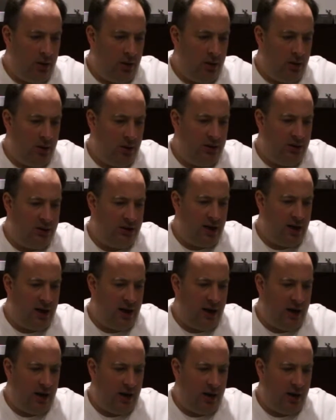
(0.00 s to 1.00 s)
let's
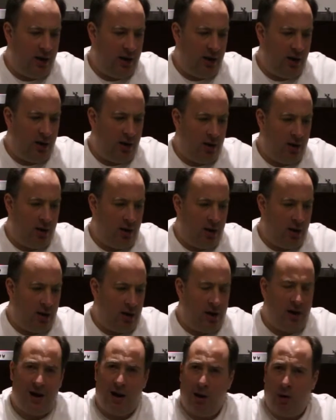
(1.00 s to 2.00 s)
say, an
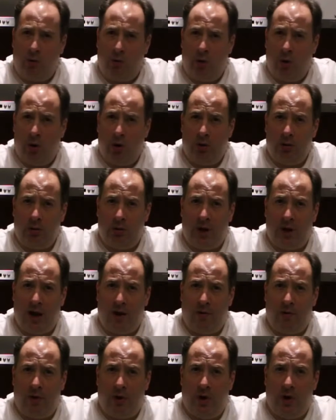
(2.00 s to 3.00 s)
hour,
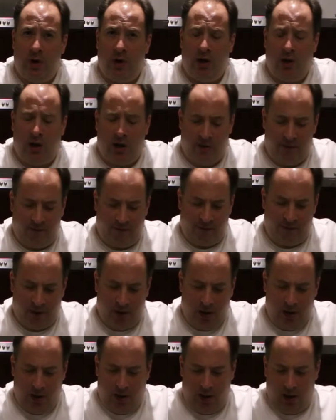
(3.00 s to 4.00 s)
hour and a half,
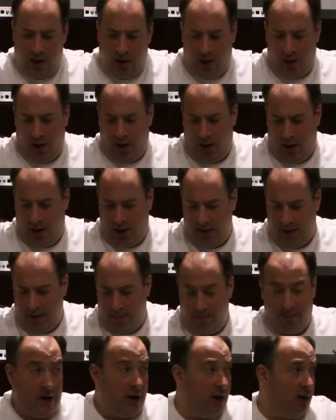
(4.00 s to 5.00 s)
and then
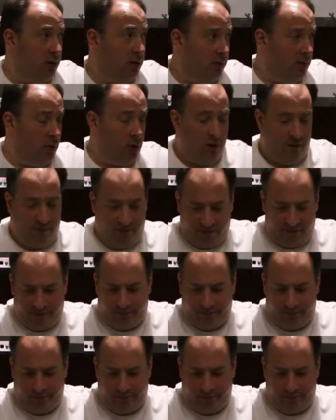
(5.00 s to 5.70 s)
bake them off.